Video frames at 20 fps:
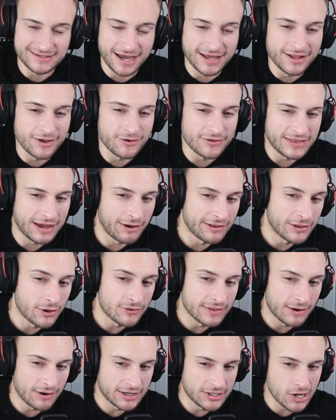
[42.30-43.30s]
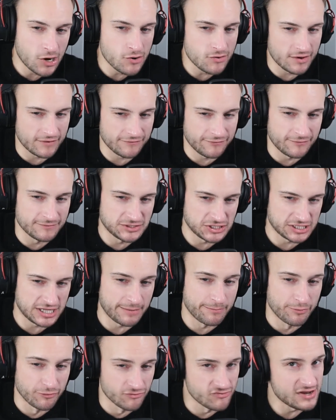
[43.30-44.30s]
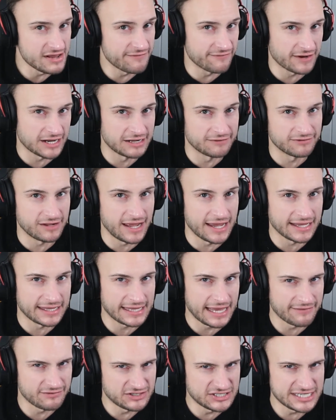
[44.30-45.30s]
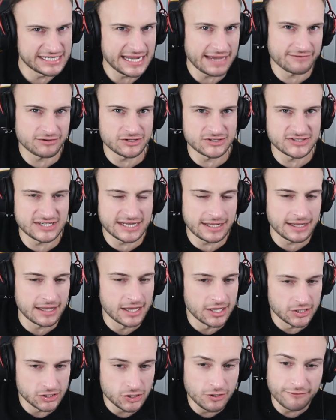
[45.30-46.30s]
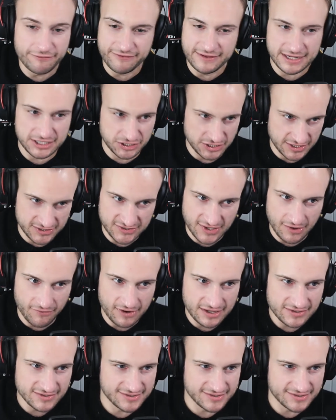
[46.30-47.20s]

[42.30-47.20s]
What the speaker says: I know from just a brief kind of like, have you seen it? Have you not seen it? You finished this series.